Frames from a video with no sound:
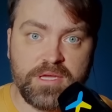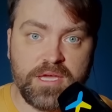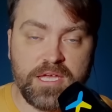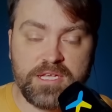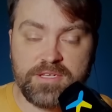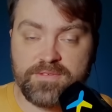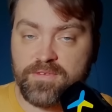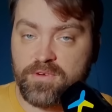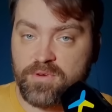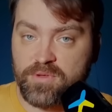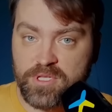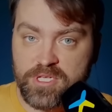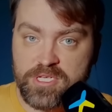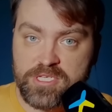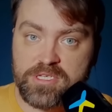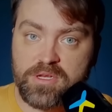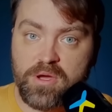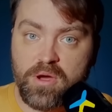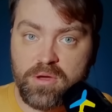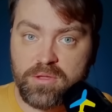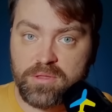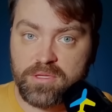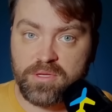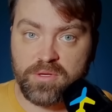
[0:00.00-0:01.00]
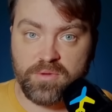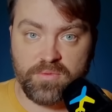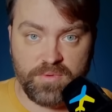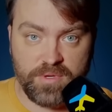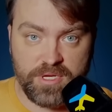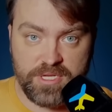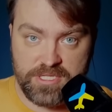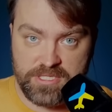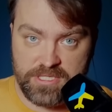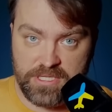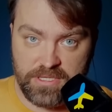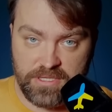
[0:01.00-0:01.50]
And for this only
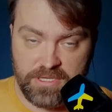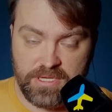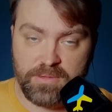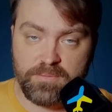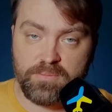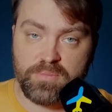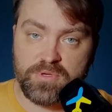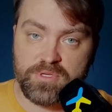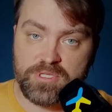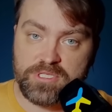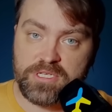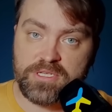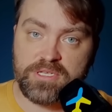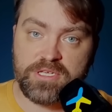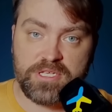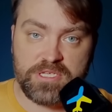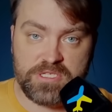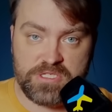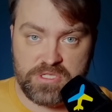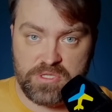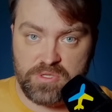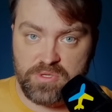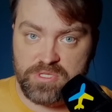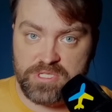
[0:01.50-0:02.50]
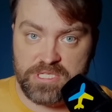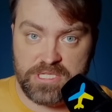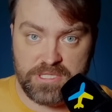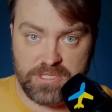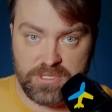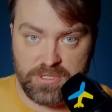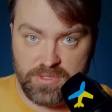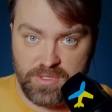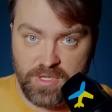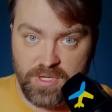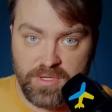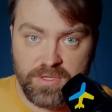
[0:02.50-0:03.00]
reason, Putin is
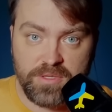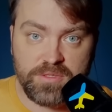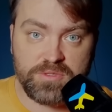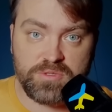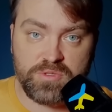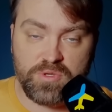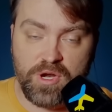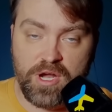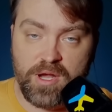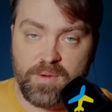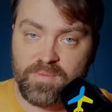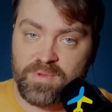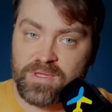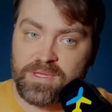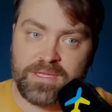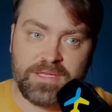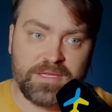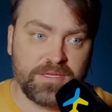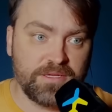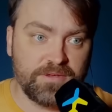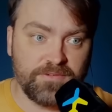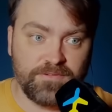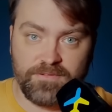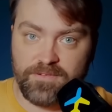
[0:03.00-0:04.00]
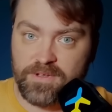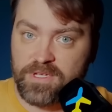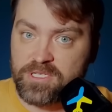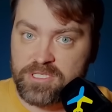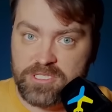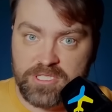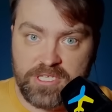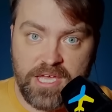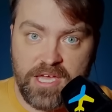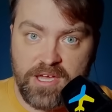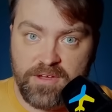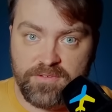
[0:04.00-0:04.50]
using Donald Trump,
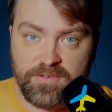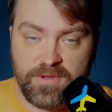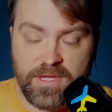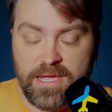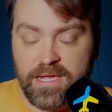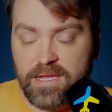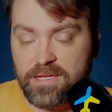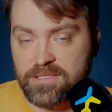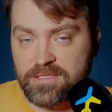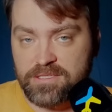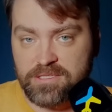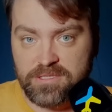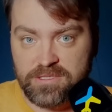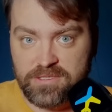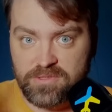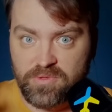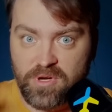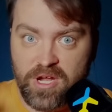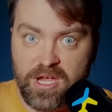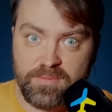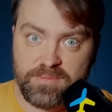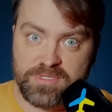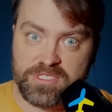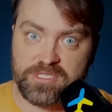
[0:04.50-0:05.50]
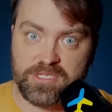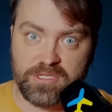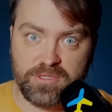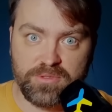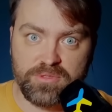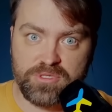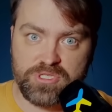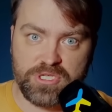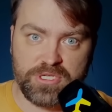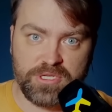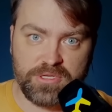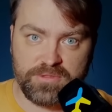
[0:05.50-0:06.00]
Witkoff and Trump's
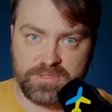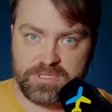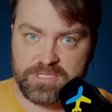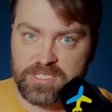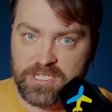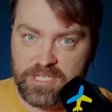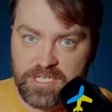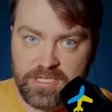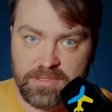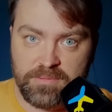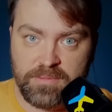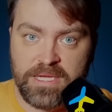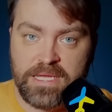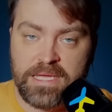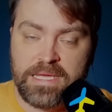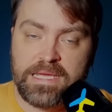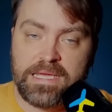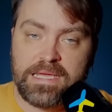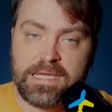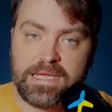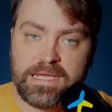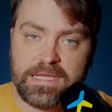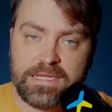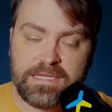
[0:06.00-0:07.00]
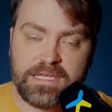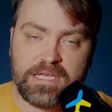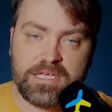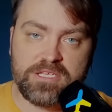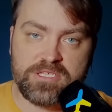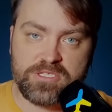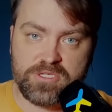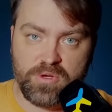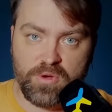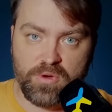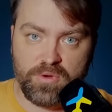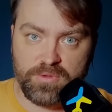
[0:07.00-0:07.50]
delusional team in
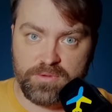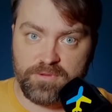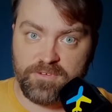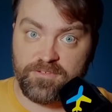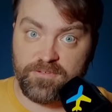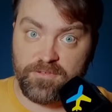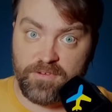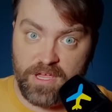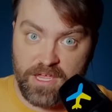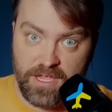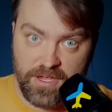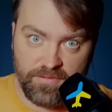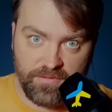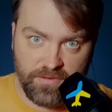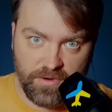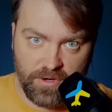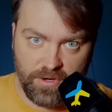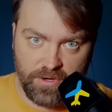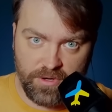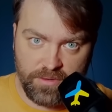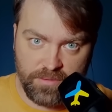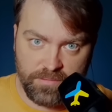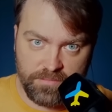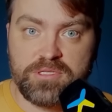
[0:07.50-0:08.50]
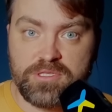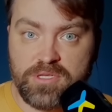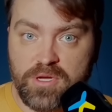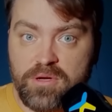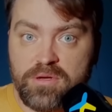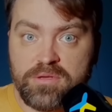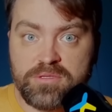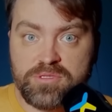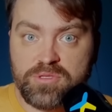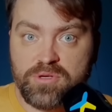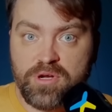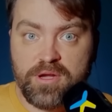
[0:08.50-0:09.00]
his own favor.
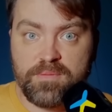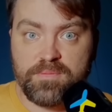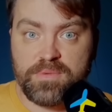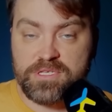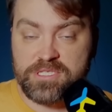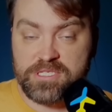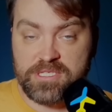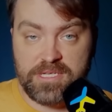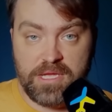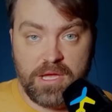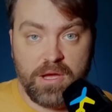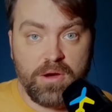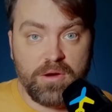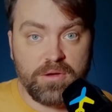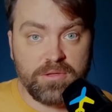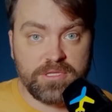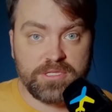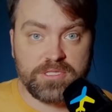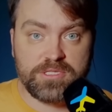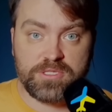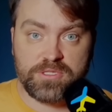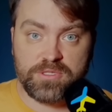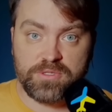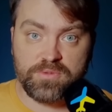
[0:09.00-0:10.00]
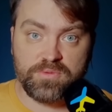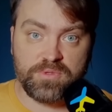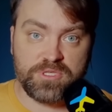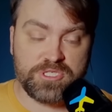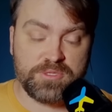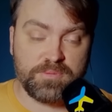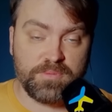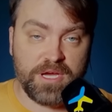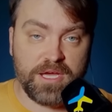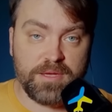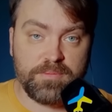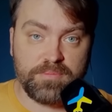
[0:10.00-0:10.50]
Donald Trump is the only tool
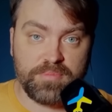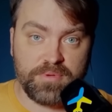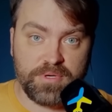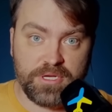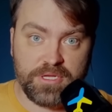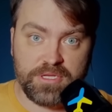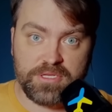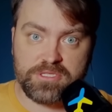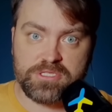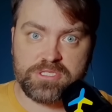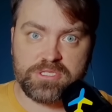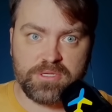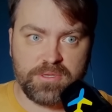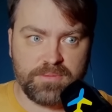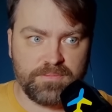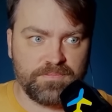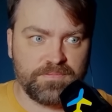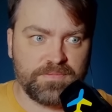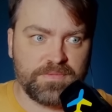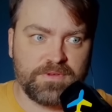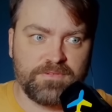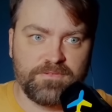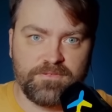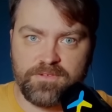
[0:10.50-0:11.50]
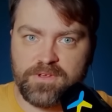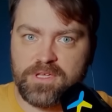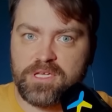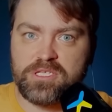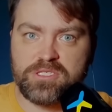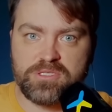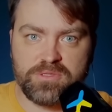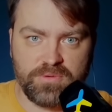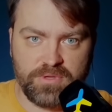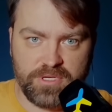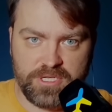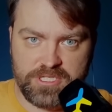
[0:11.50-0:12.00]
which might bring some
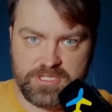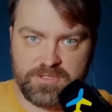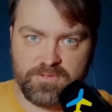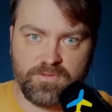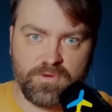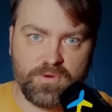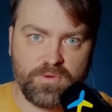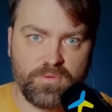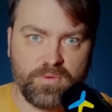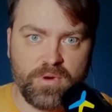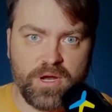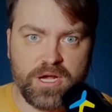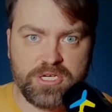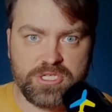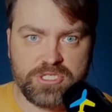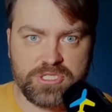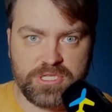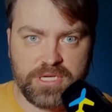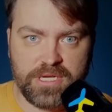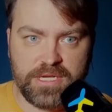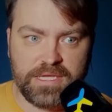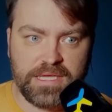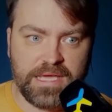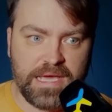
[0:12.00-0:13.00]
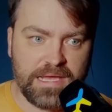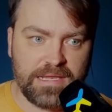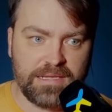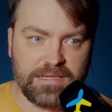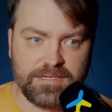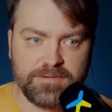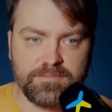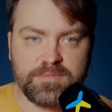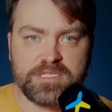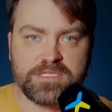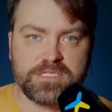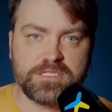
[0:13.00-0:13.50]
victories for Russia. Yeah,
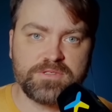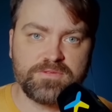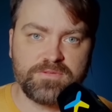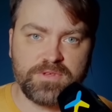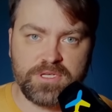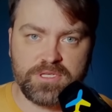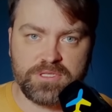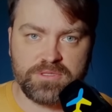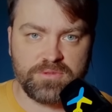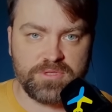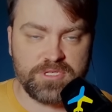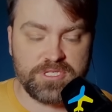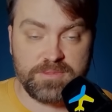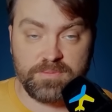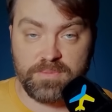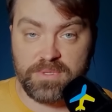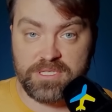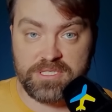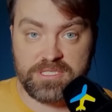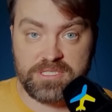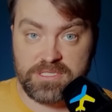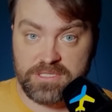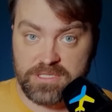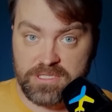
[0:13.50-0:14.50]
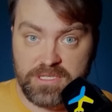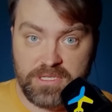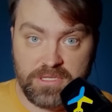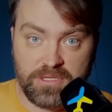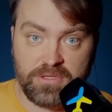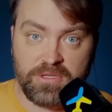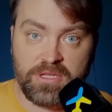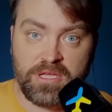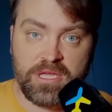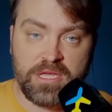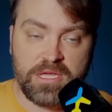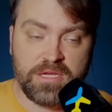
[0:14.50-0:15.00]
limited victories, but
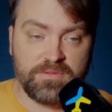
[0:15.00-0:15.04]
still.